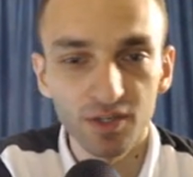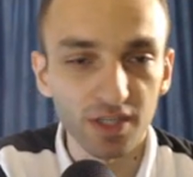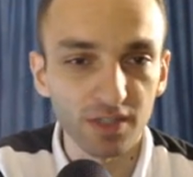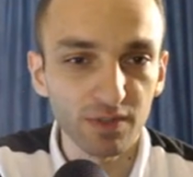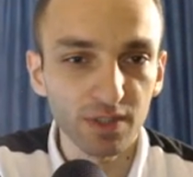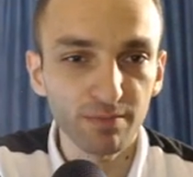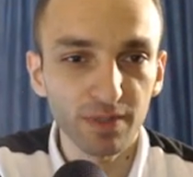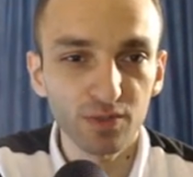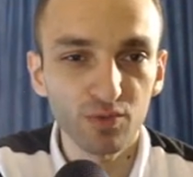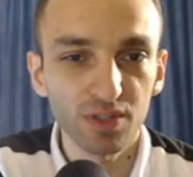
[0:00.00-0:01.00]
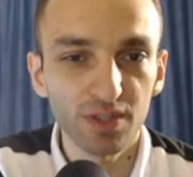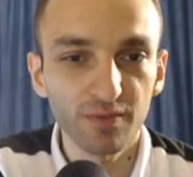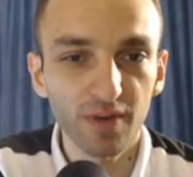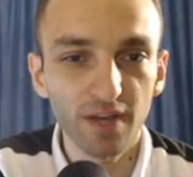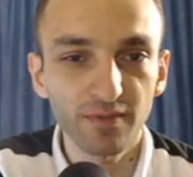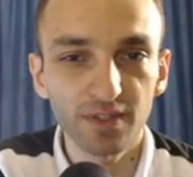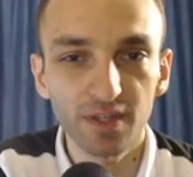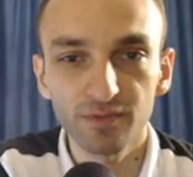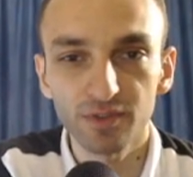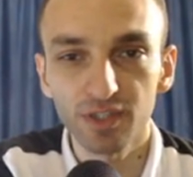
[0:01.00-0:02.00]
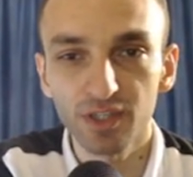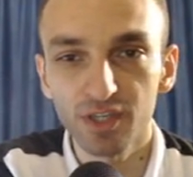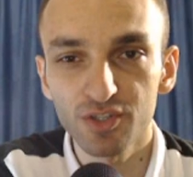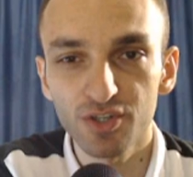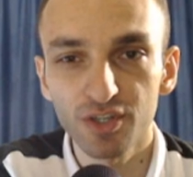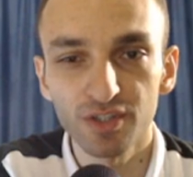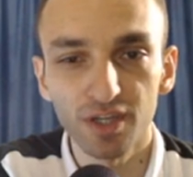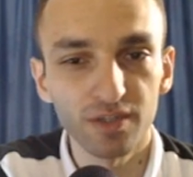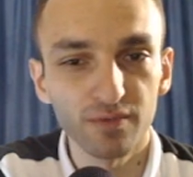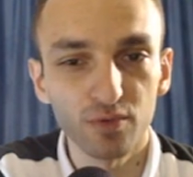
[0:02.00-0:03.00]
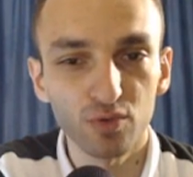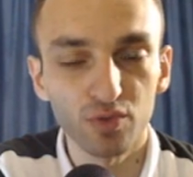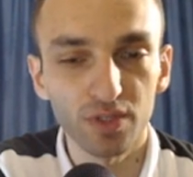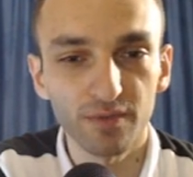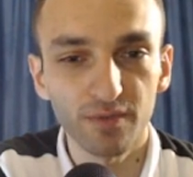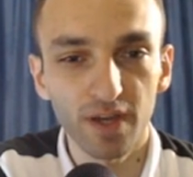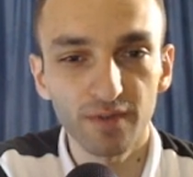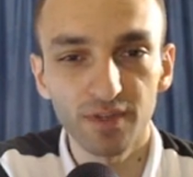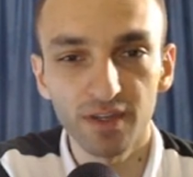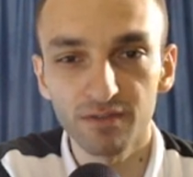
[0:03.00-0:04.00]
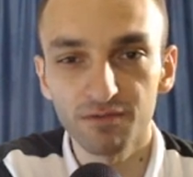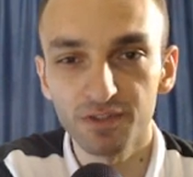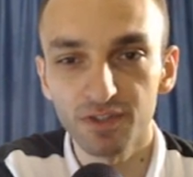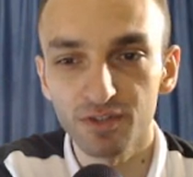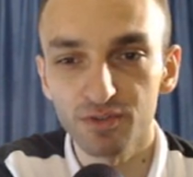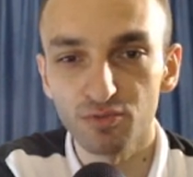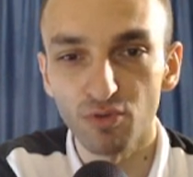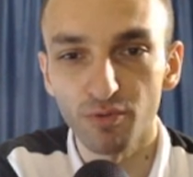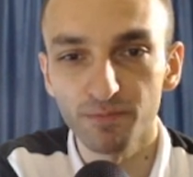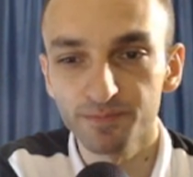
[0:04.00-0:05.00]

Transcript: Yes, we did play queen d5, and after king h8, knight d4, queen f5, they agreed in a draw.